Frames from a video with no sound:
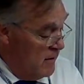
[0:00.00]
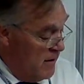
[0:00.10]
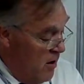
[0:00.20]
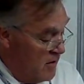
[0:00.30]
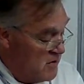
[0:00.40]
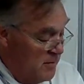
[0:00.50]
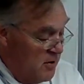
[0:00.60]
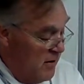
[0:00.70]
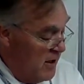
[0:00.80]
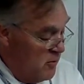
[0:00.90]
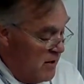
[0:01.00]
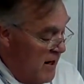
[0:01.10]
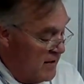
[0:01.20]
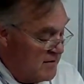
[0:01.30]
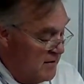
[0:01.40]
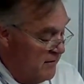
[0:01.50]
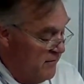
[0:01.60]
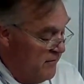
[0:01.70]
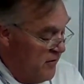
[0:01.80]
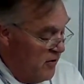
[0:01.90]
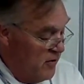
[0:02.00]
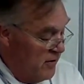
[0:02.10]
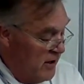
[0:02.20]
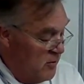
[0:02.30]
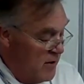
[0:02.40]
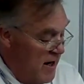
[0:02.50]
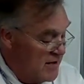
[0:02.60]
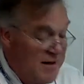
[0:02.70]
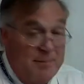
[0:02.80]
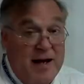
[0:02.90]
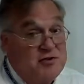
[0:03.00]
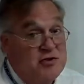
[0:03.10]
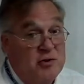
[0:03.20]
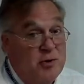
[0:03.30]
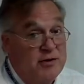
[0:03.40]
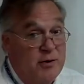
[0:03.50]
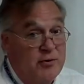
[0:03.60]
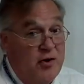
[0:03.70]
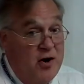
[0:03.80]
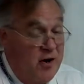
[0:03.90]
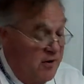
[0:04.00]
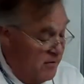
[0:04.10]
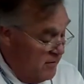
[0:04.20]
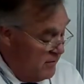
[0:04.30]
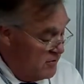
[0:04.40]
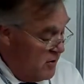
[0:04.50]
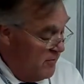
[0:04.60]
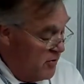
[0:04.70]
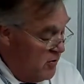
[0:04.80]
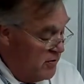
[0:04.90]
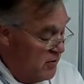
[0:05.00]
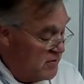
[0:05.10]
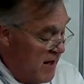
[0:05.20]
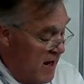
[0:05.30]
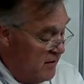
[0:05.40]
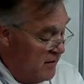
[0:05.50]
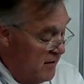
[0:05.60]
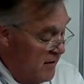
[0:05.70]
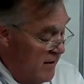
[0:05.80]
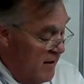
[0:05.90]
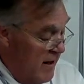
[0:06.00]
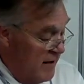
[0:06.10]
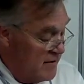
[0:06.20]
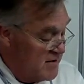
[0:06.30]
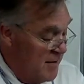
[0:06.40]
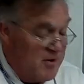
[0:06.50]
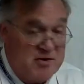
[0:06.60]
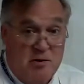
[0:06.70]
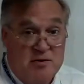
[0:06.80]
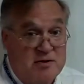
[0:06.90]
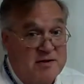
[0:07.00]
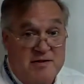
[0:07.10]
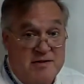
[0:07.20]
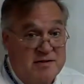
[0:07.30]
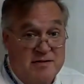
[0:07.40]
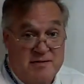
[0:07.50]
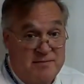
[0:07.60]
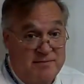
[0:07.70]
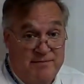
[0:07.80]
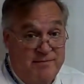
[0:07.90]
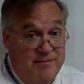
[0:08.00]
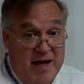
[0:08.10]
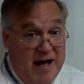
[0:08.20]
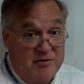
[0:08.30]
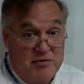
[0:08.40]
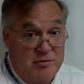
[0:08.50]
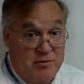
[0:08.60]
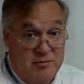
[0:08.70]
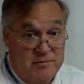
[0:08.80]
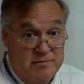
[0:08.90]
The autumnal equinox and the vernal equinox, I'm not sure what those are, so I'm throwing those out. And the summer solstice is not true.